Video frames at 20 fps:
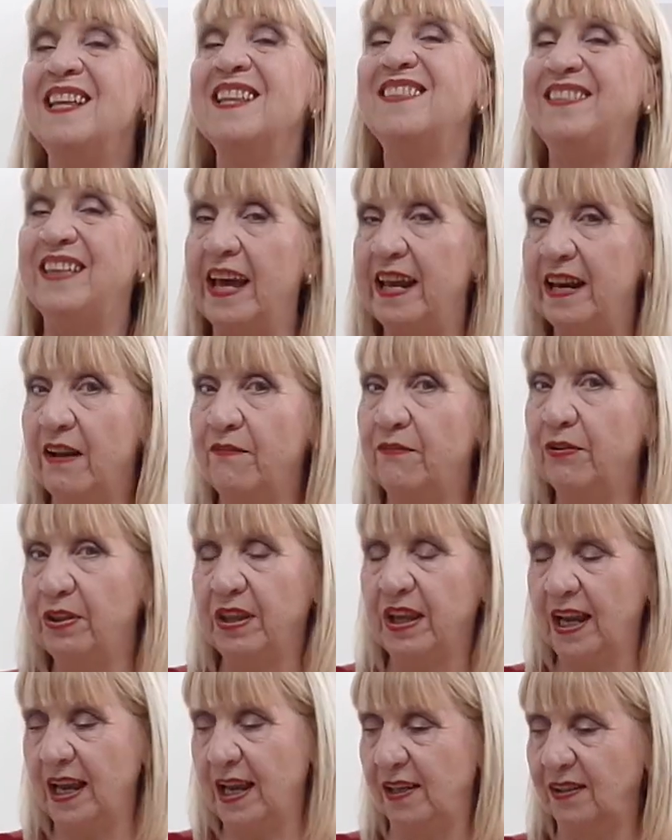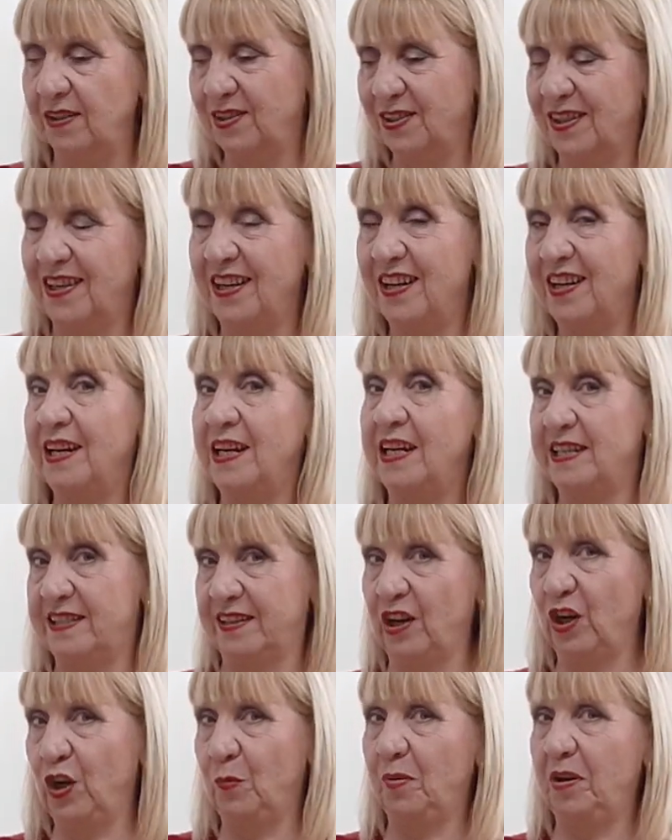then everything else is
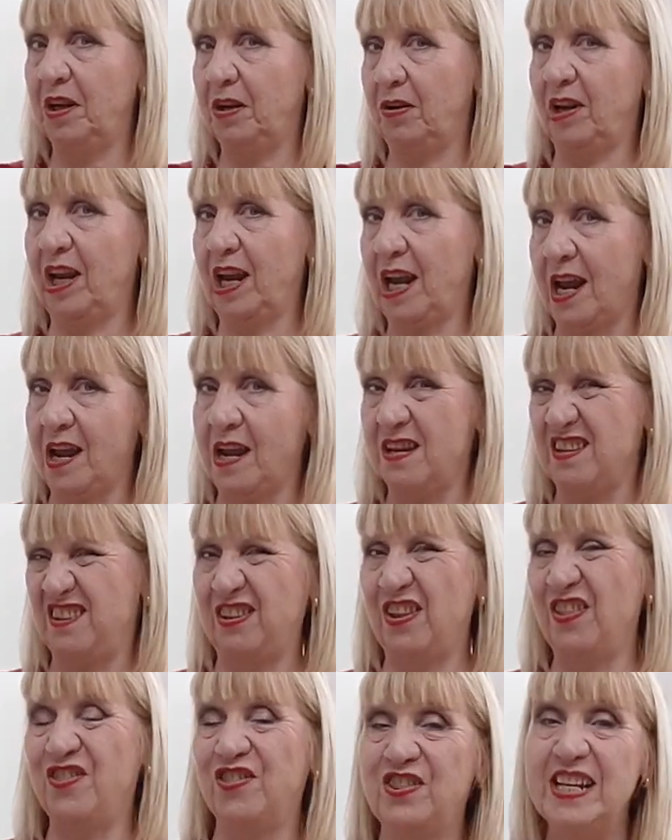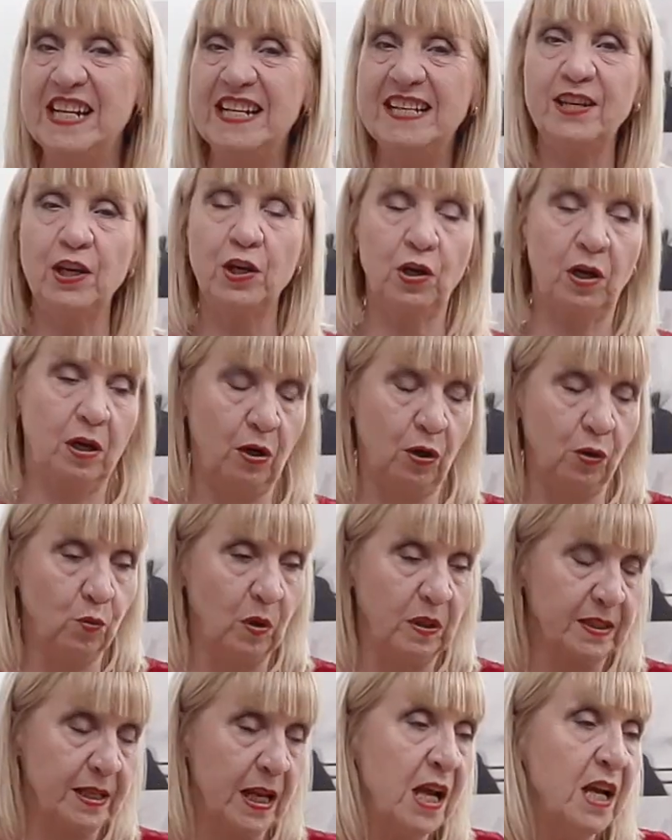going to be okay. So these are your hard
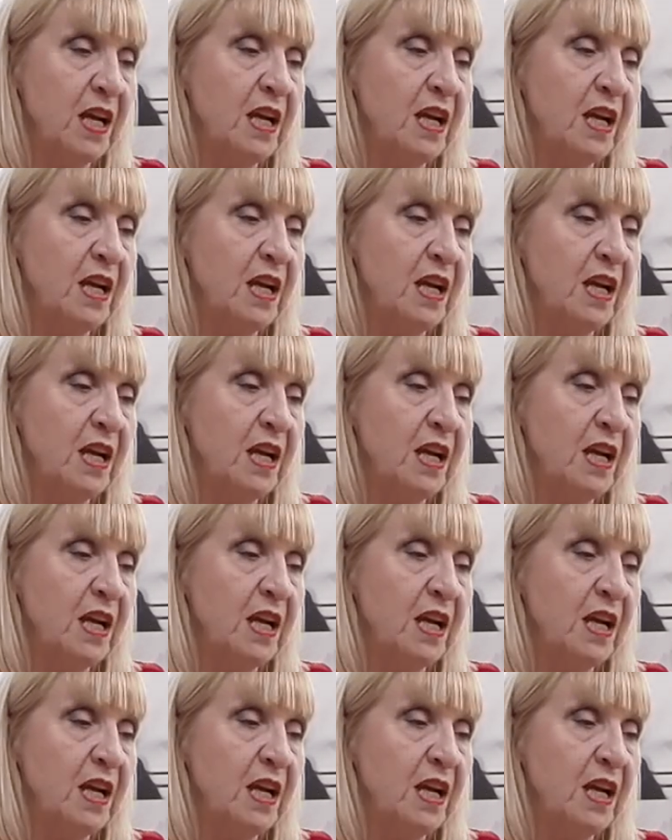ones.